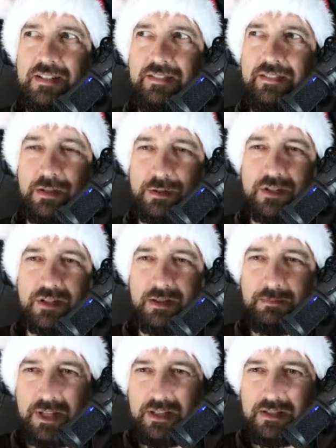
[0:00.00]
the logic
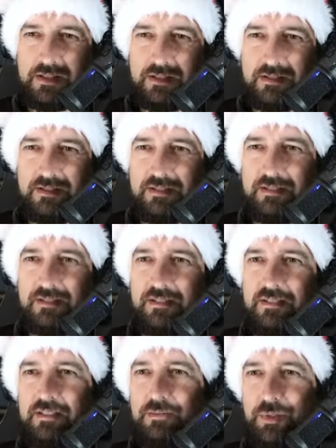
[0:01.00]
complex.
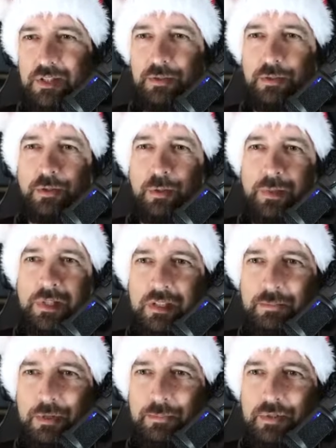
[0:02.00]
We need to document it
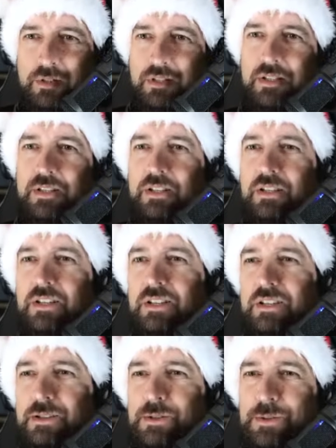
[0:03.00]
properly.
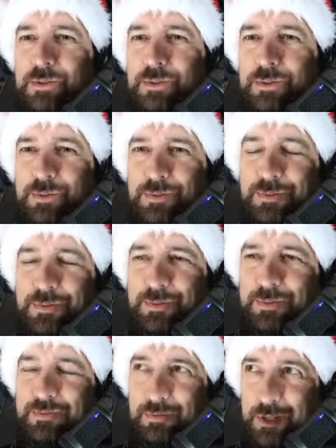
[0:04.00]
So
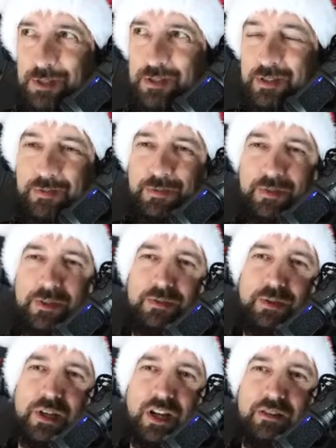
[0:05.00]
if
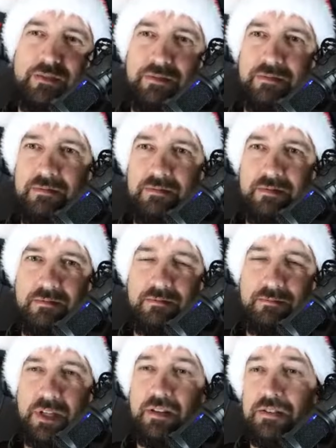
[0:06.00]
we have
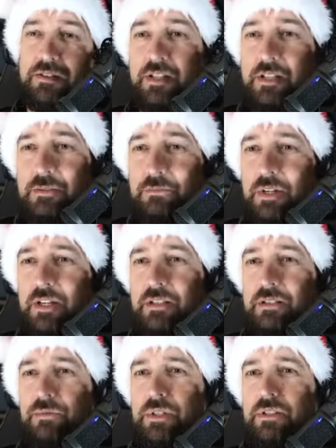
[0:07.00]
bigger team and
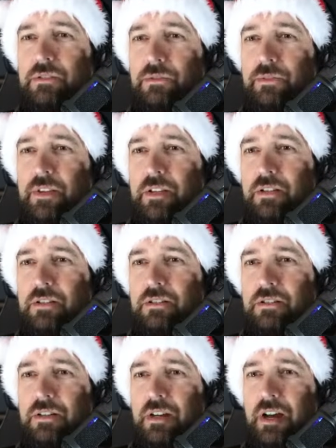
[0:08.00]
we need to think
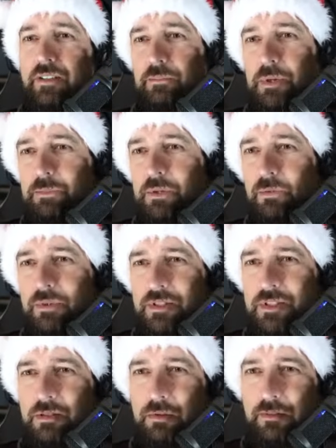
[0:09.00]
other people will
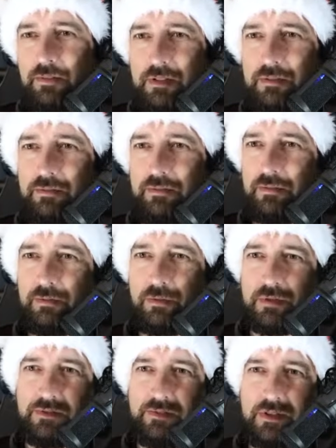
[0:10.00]
deal with it, of
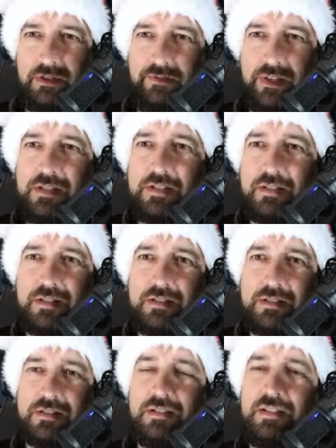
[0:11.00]
course, this needs